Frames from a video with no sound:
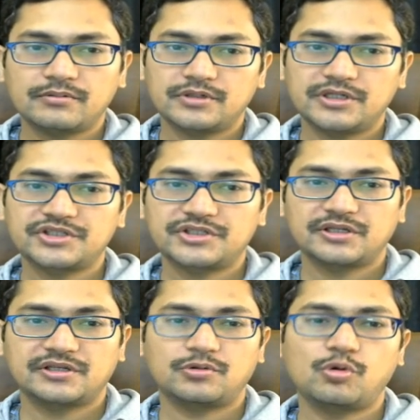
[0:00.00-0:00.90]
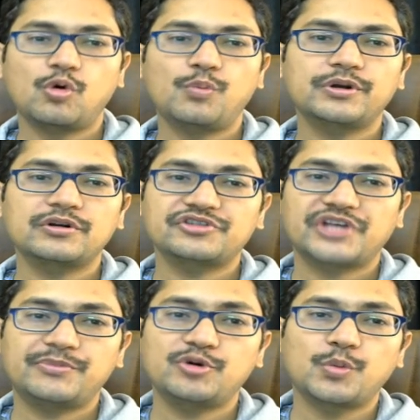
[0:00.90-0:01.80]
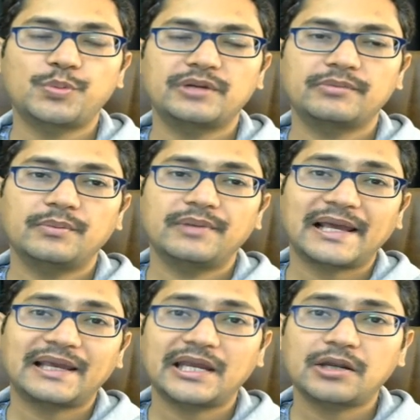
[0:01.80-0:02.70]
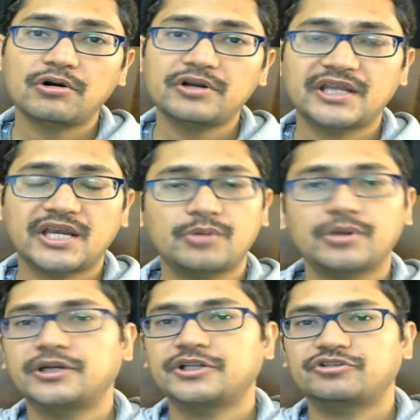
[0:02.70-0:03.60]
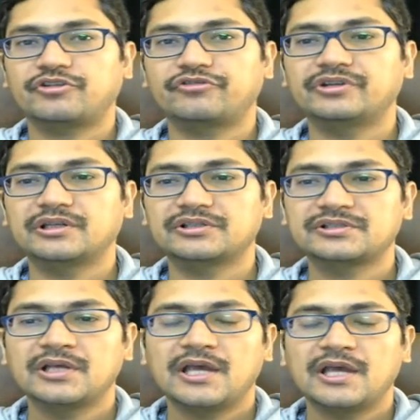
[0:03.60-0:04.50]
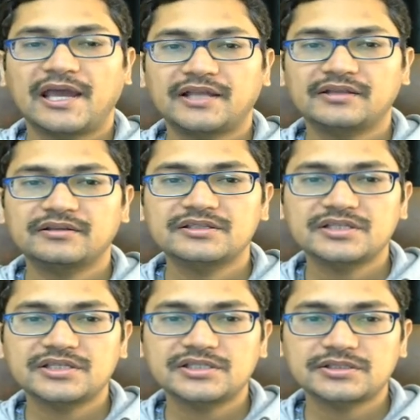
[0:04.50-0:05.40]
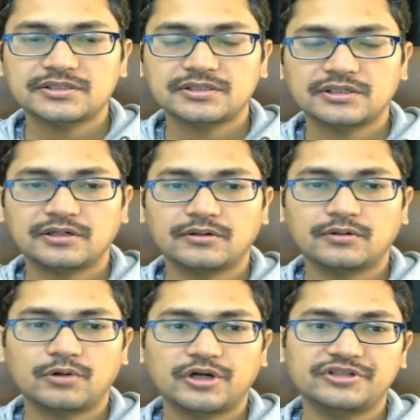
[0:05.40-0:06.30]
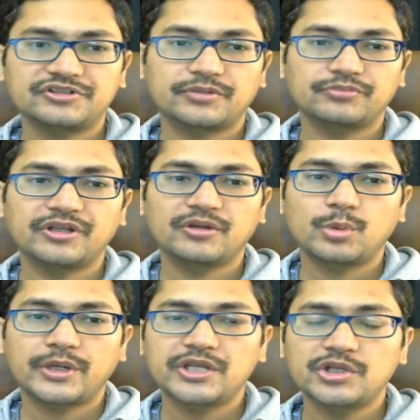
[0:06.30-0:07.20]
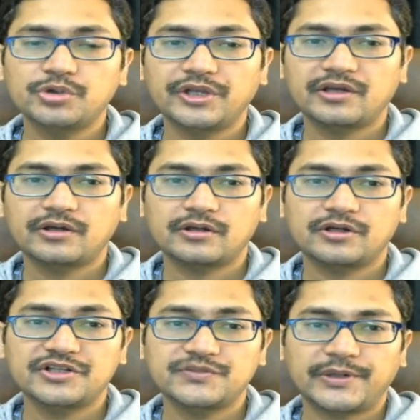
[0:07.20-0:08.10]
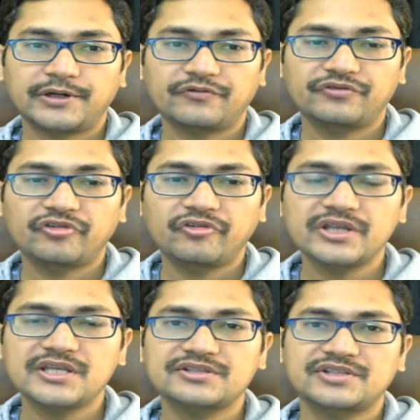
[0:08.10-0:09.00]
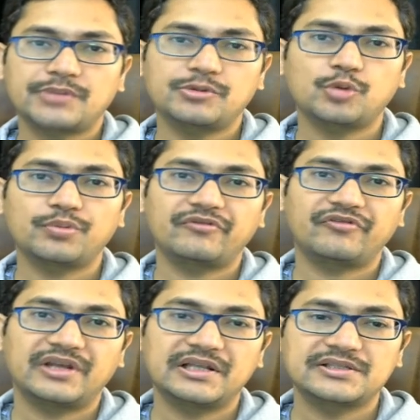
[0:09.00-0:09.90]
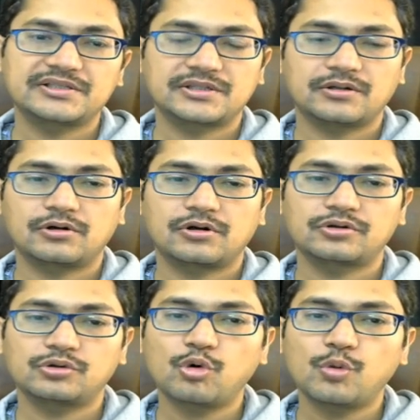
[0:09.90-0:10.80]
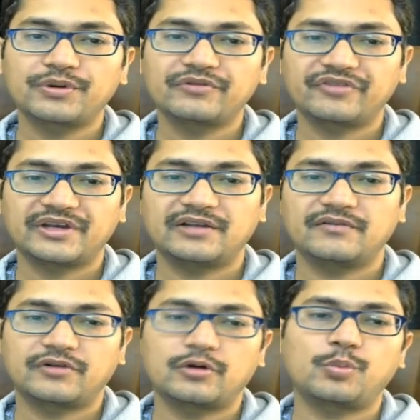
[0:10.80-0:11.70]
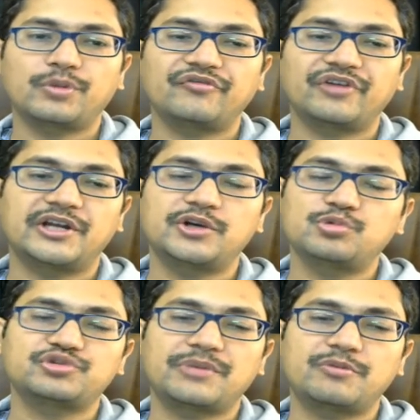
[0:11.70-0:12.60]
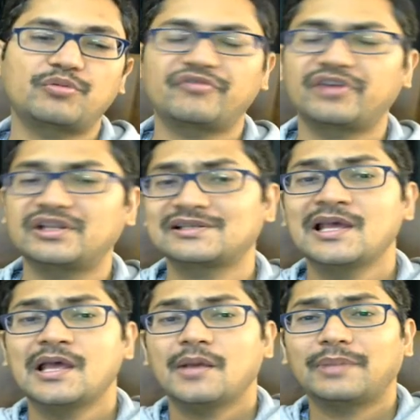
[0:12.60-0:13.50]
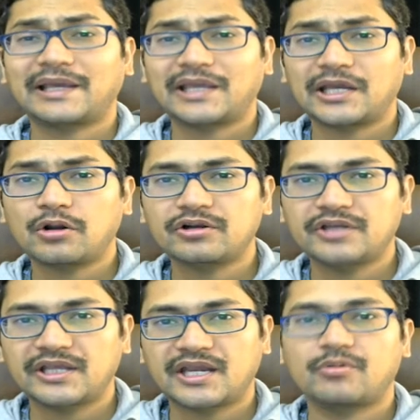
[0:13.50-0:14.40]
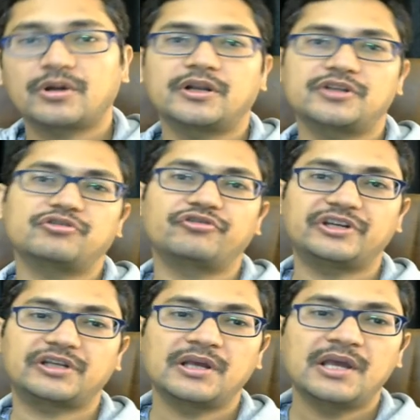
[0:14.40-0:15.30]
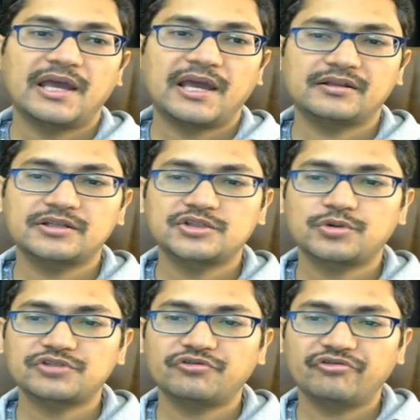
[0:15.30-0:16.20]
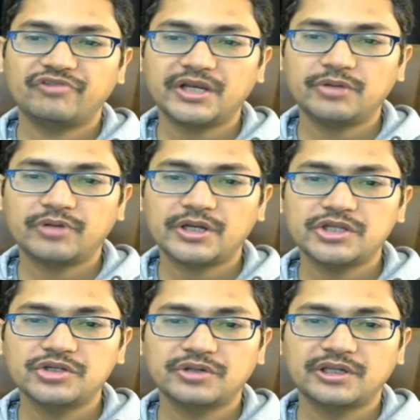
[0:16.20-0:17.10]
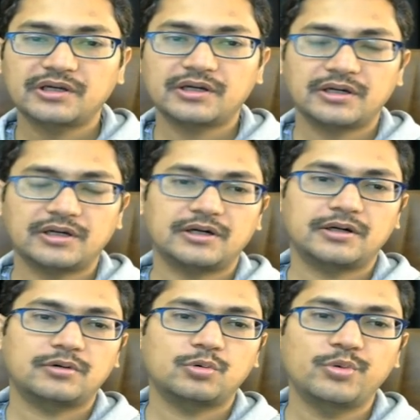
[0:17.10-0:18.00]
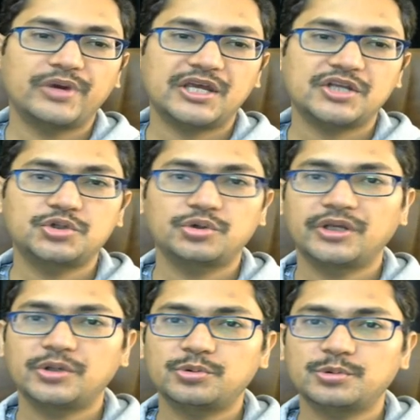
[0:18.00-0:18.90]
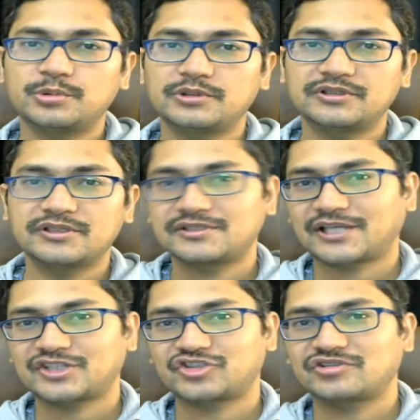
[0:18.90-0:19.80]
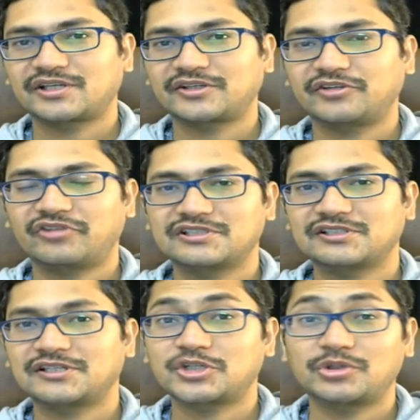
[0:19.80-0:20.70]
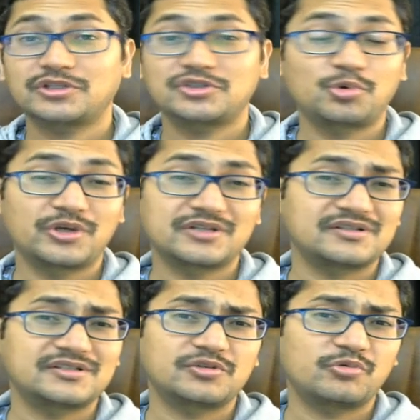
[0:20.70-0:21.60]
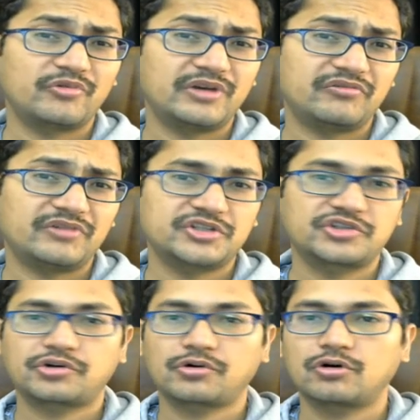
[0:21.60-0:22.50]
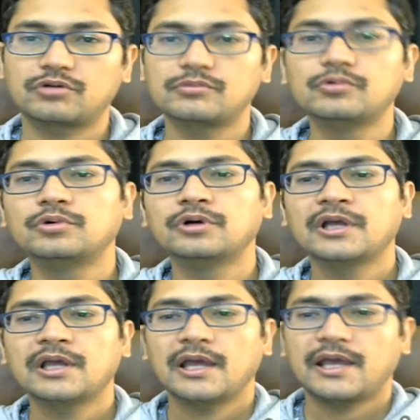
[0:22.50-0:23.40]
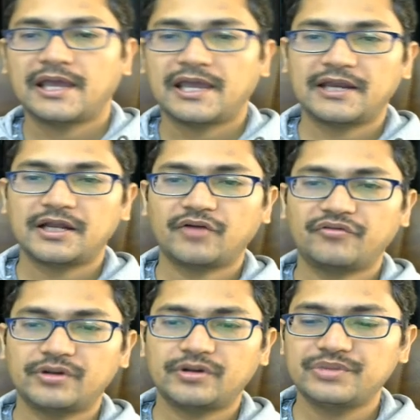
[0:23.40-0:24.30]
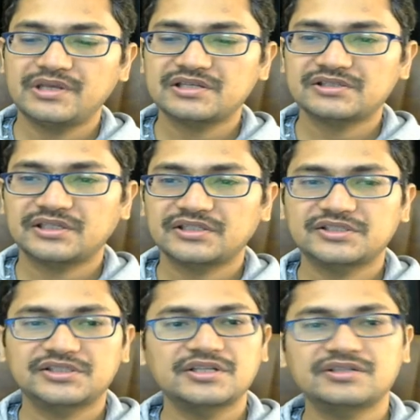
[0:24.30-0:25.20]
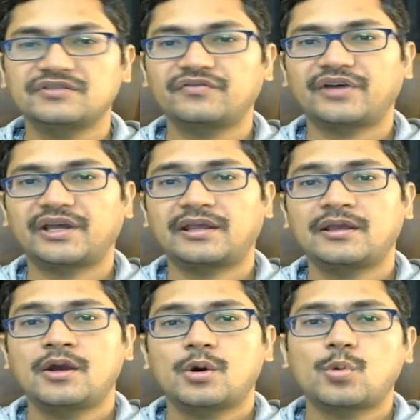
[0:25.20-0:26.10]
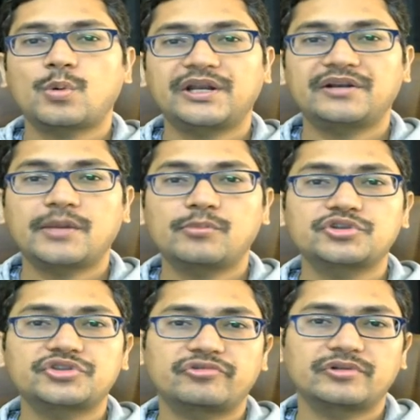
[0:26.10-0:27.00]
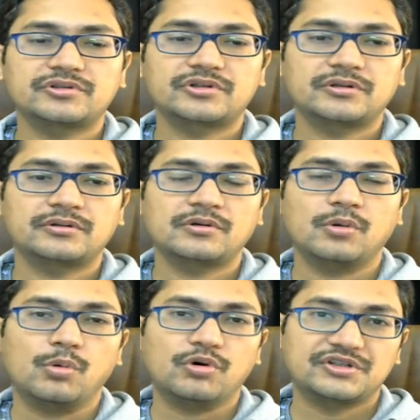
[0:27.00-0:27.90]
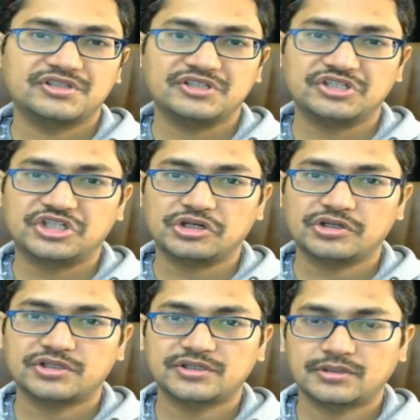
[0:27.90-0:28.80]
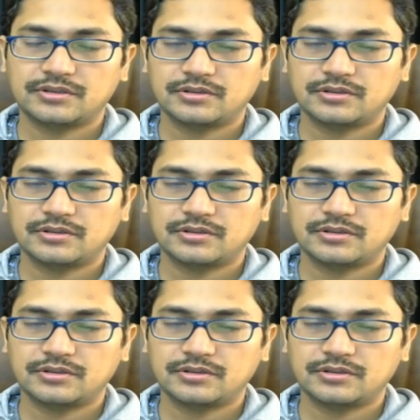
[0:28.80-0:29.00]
it's open or semi-open, but black cannot take advantage of this. And this is what something very unique, despite of three semi-open files, or the open file, one open file and two semi-open files, black cannot take advantage of it. And this was a very unique way to give this action sacrifice, and that's why this rook a6 is a very strong move. And after ba6 dc5, white demonstration was just